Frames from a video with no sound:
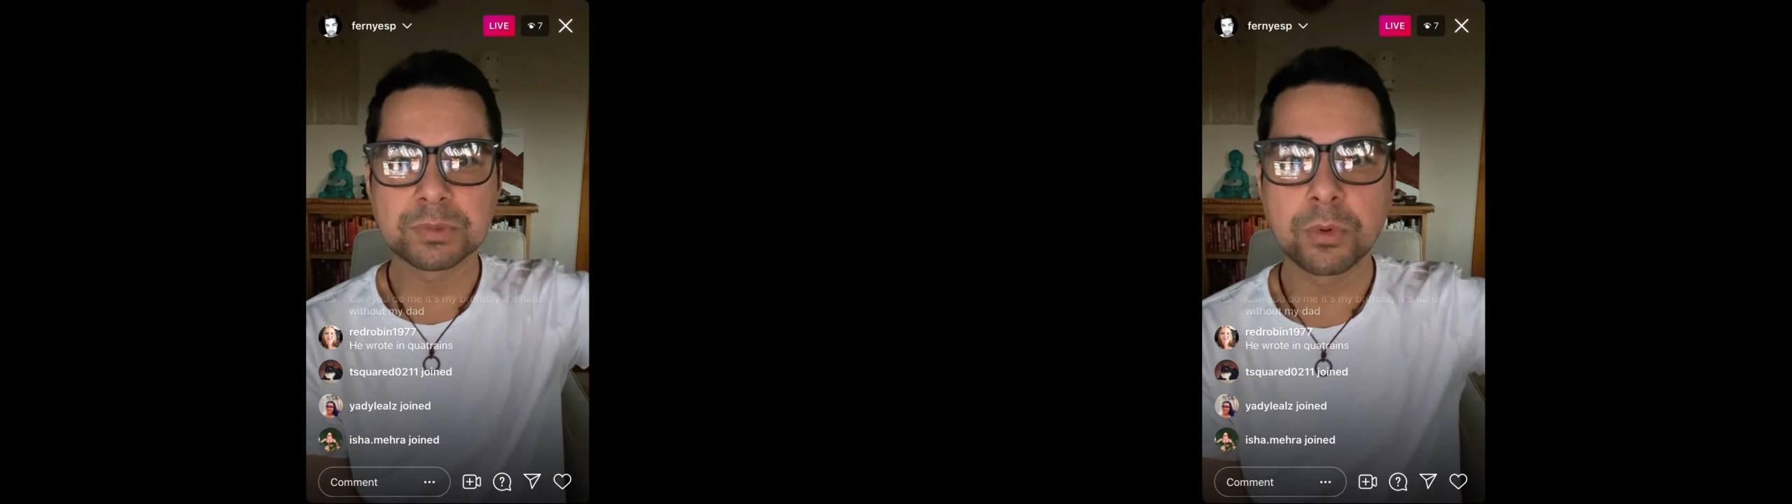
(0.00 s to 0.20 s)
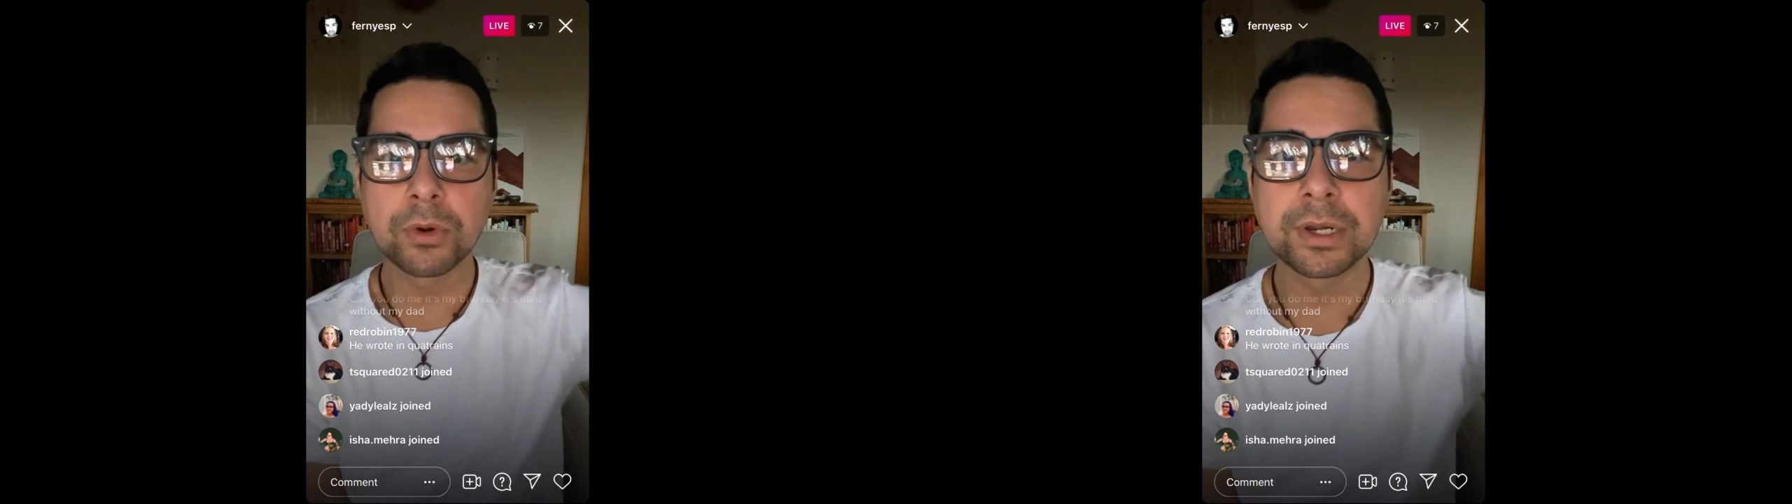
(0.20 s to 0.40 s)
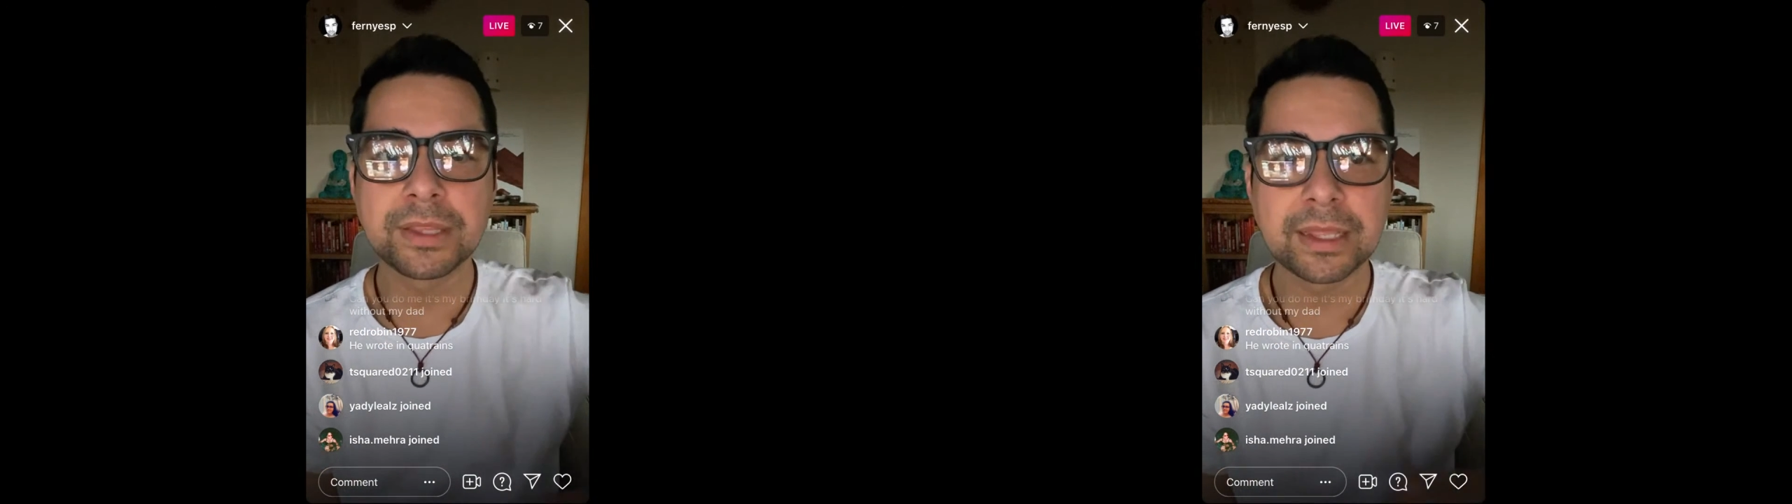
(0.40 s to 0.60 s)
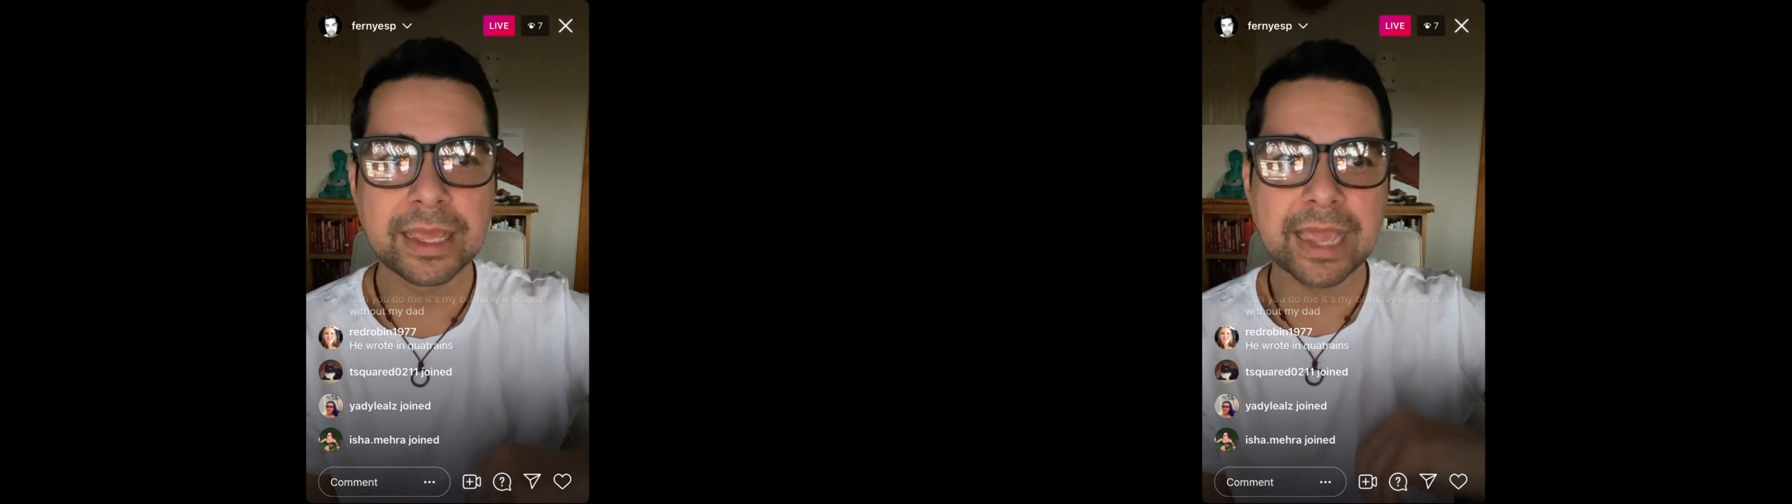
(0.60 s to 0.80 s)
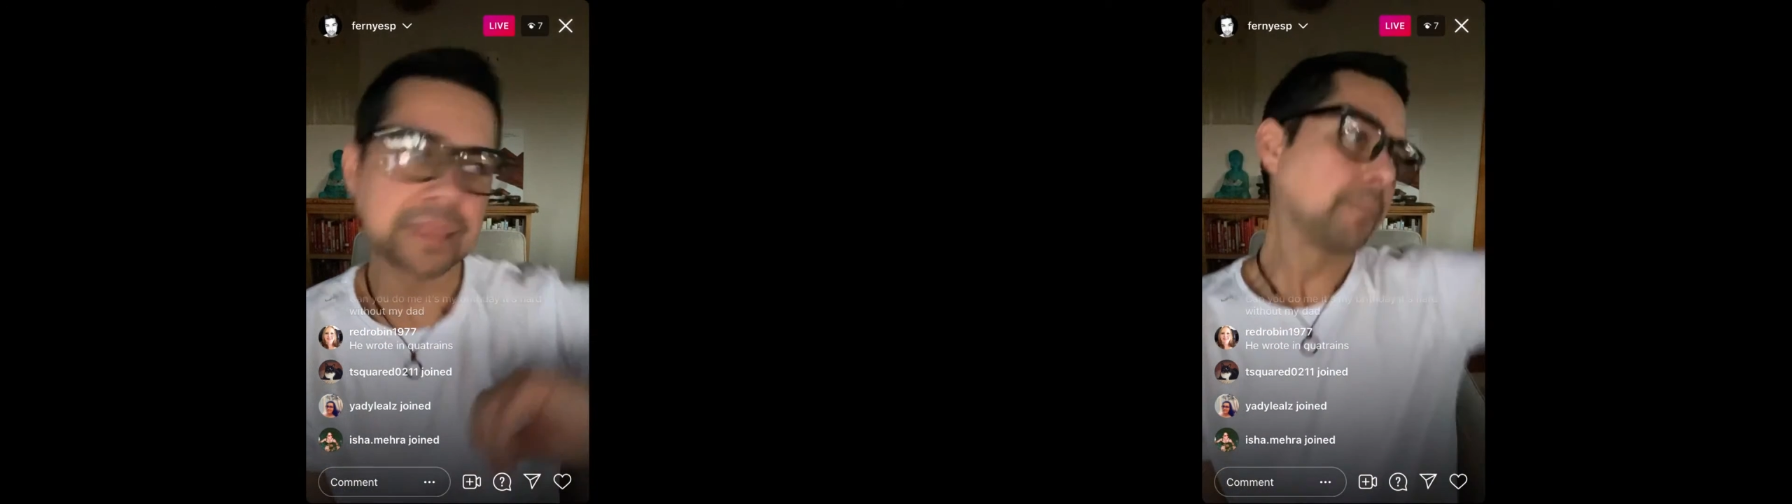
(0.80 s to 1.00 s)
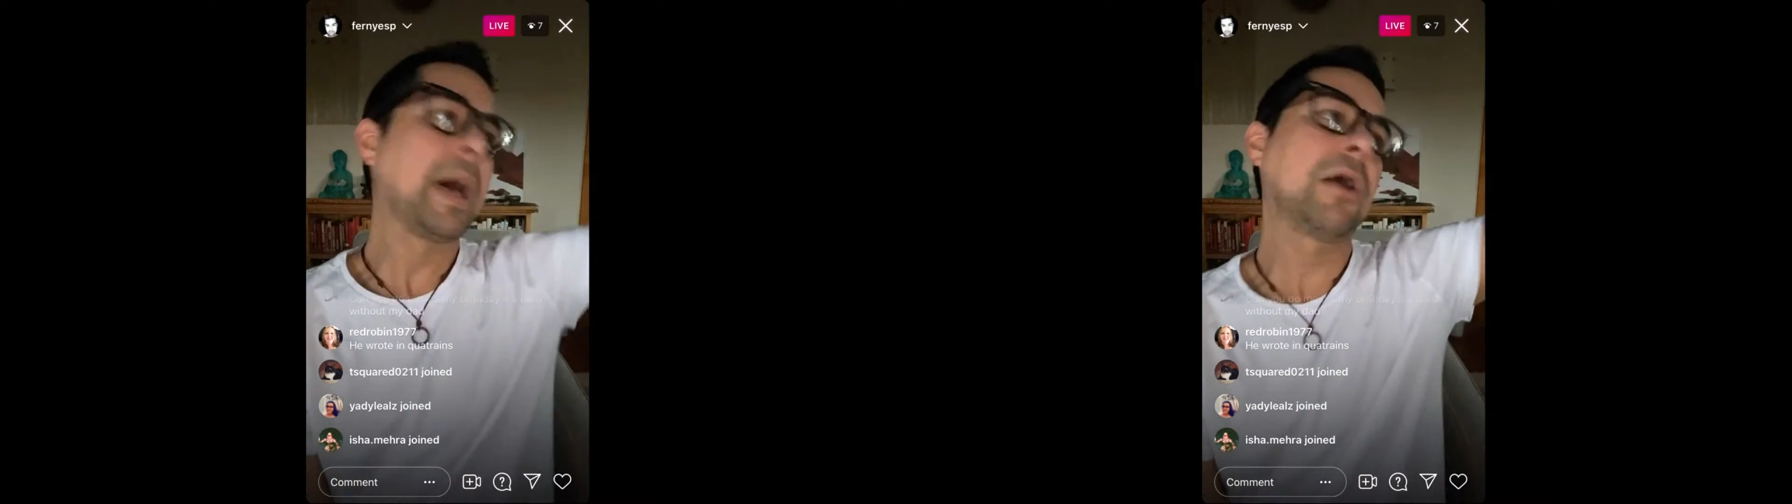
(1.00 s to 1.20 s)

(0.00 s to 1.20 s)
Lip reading: was born and they had the